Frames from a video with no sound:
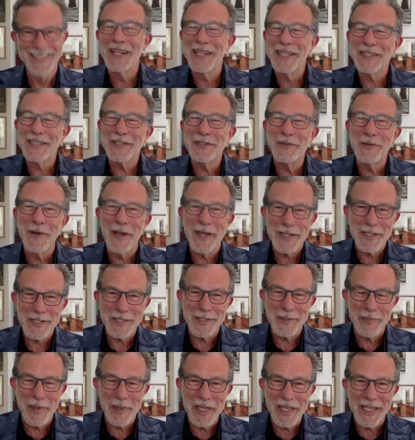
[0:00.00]
it's great
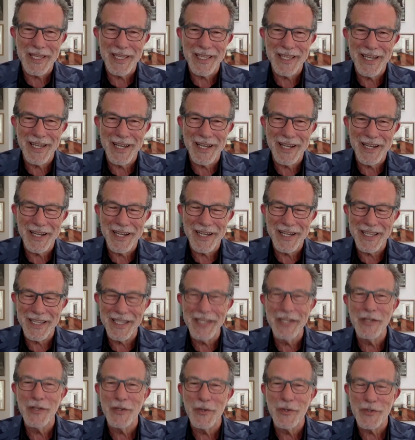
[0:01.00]
to be
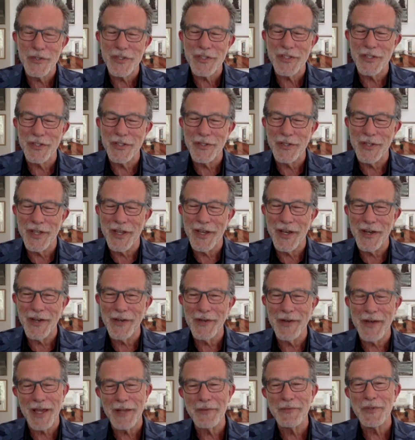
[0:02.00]
in your studio,
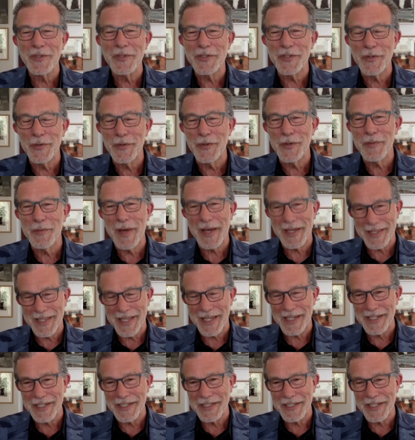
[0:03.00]
and we'll talk about
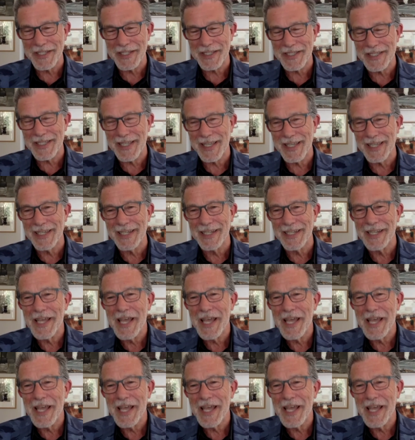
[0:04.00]
that in just a second.